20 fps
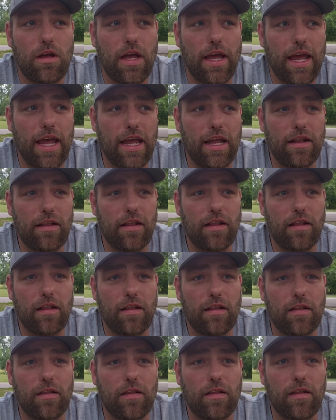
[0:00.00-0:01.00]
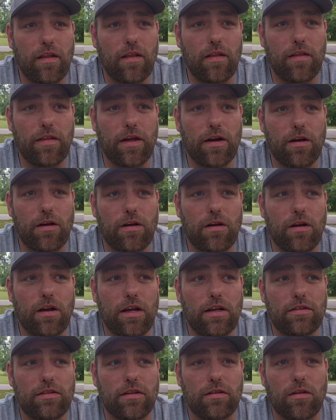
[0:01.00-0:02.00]
And there
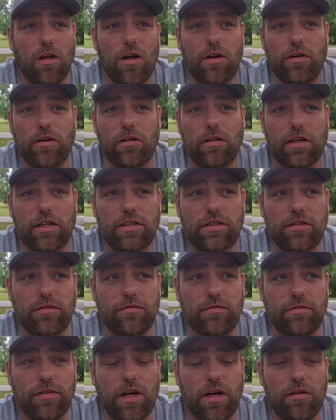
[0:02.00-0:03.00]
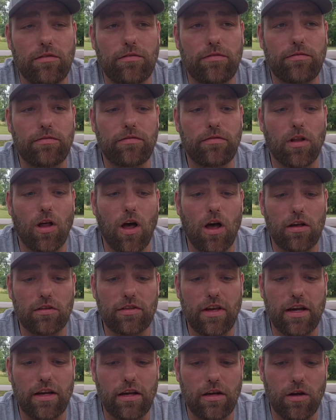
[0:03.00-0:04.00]
is a laundry list of
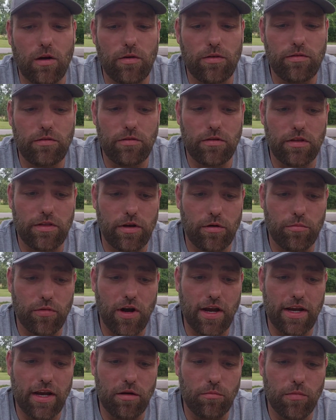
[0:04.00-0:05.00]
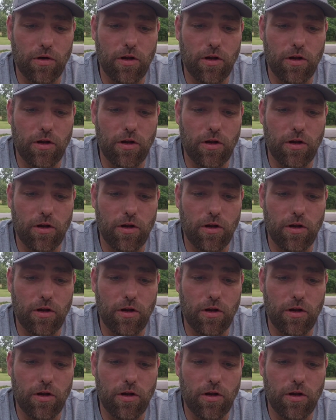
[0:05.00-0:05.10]
laws I could go through that they're breaking.